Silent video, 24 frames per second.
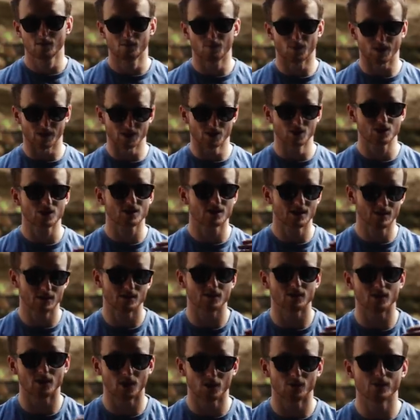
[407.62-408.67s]
but I just need
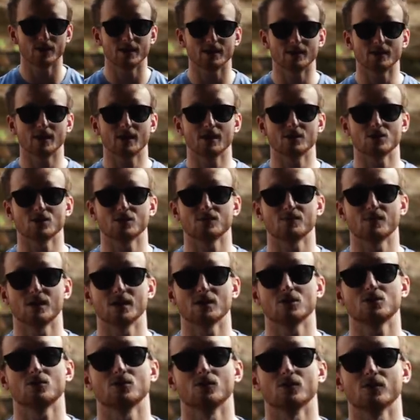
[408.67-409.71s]
to go in and just
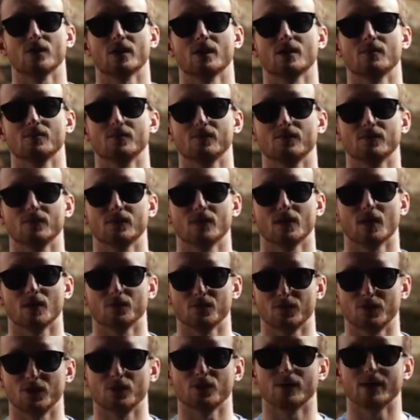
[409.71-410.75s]
make sure that I'm
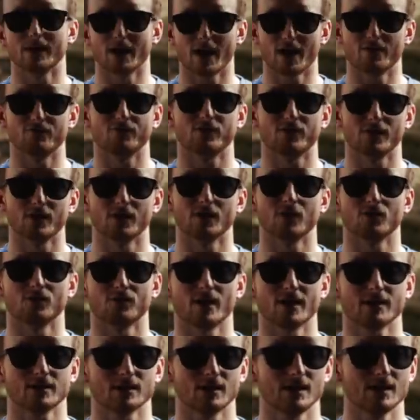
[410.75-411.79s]
doing everything
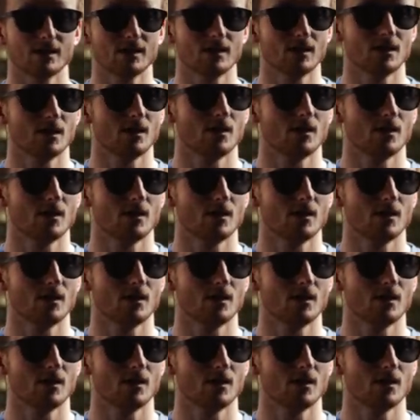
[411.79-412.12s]
correctly.